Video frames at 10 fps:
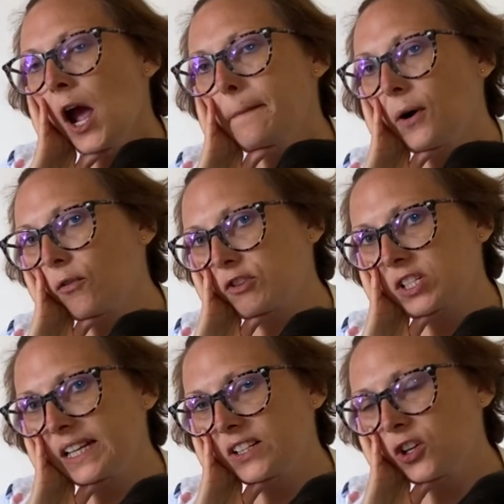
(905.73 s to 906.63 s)
But
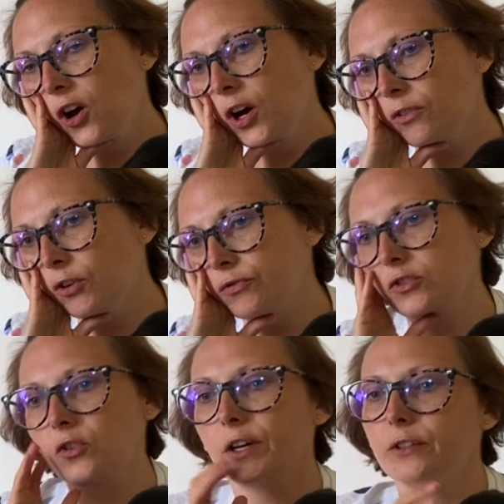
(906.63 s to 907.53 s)
obviously to err on the
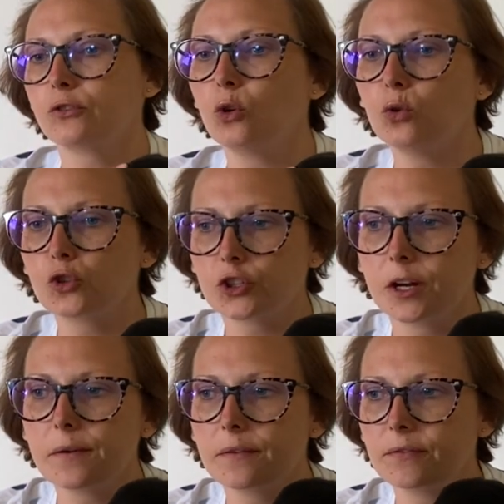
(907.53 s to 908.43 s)
side of
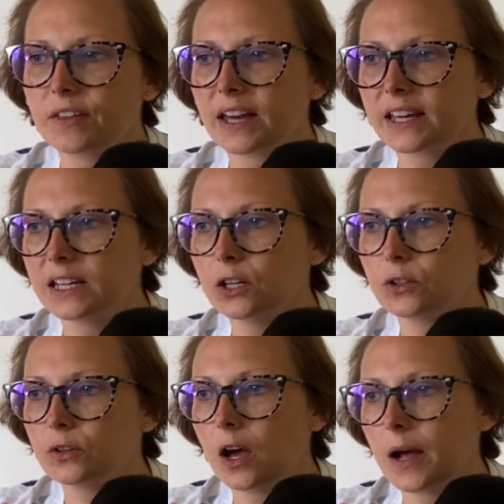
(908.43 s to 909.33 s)
caution, they
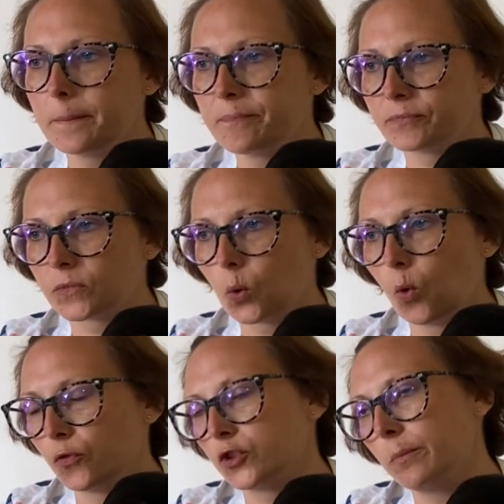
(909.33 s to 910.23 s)
um,
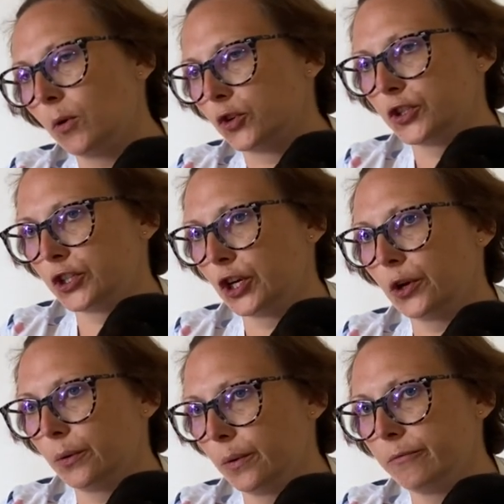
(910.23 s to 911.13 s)
want to monitor
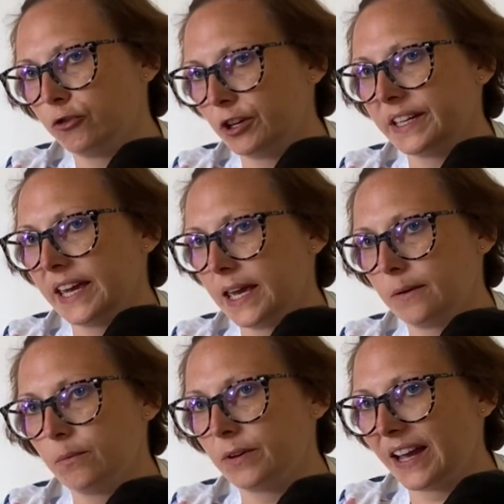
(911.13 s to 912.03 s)
you for a
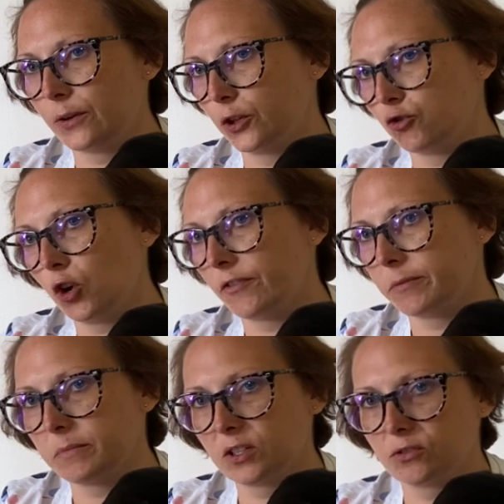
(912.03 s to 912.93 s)
year without you
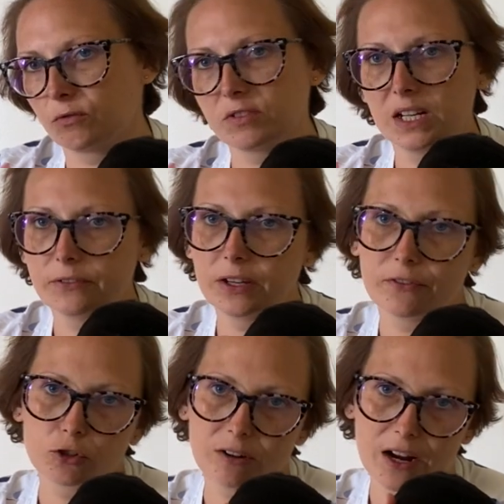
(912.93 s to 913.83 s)
driving because obviously if you have
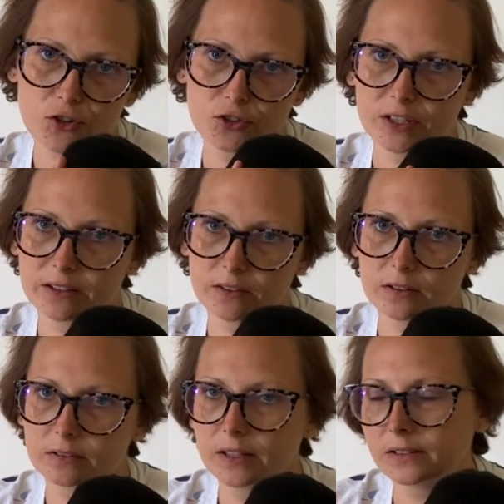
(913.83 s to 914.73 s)
a crash, you'll either
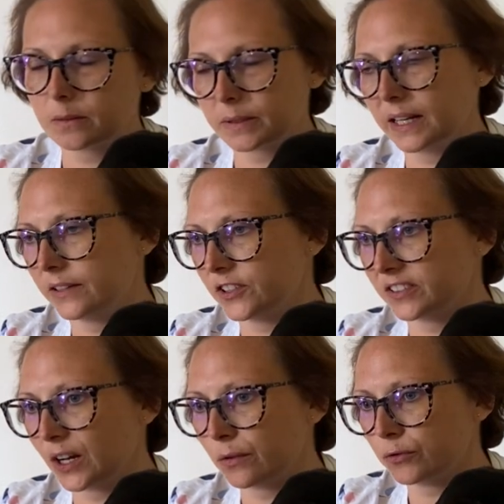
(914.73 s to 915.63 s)
end up killing
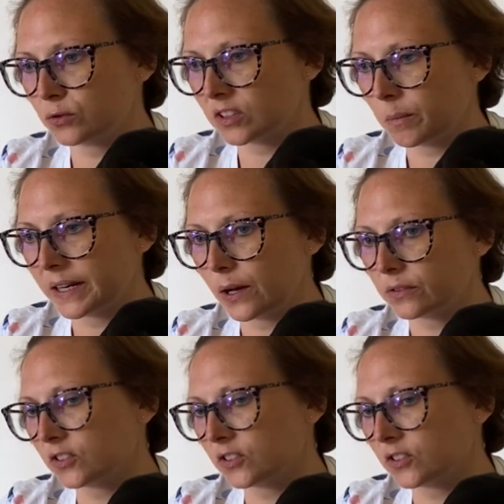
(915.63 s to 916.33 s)
yourself or someone else.